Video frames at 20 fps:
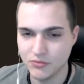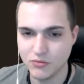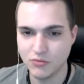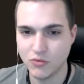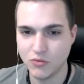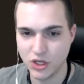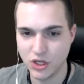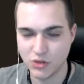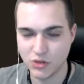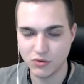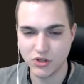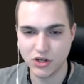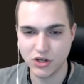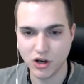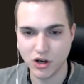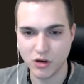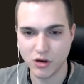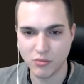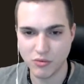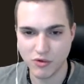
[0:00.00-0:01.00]
what you would
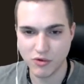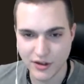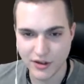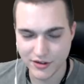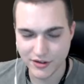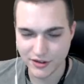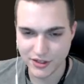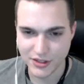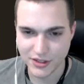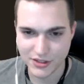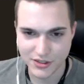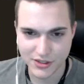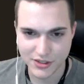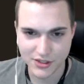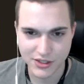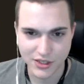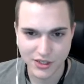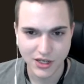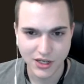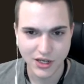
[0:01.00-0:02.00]
call president
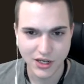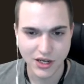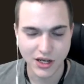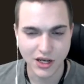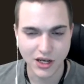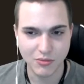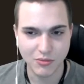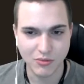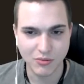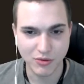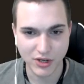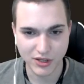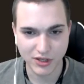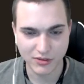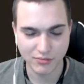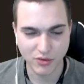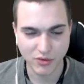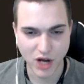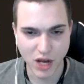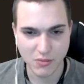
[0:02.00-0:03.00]
is
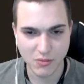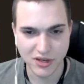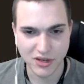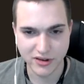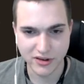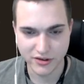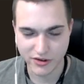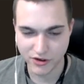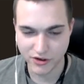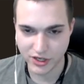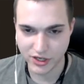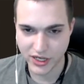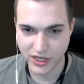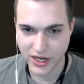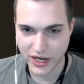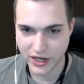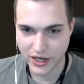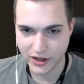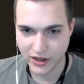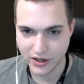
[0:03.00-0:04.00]
prime minister in
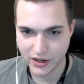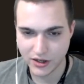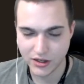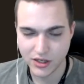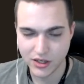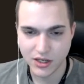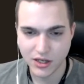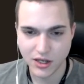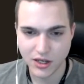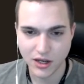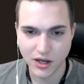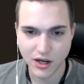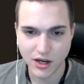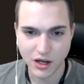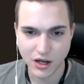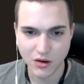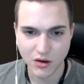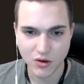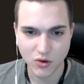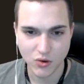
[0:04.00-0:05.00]
Canada,
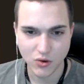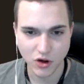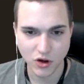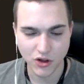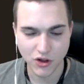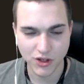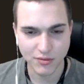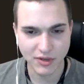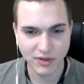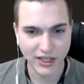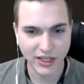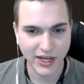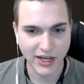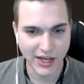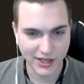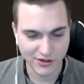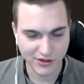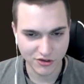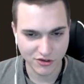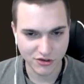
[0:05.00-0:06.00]
who ultimately
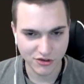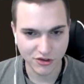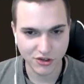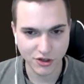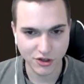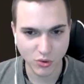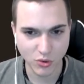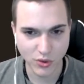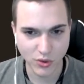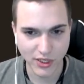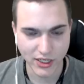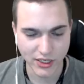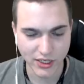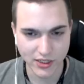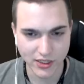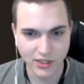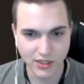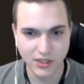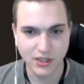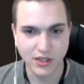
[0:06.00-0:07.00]
answers to the Queen.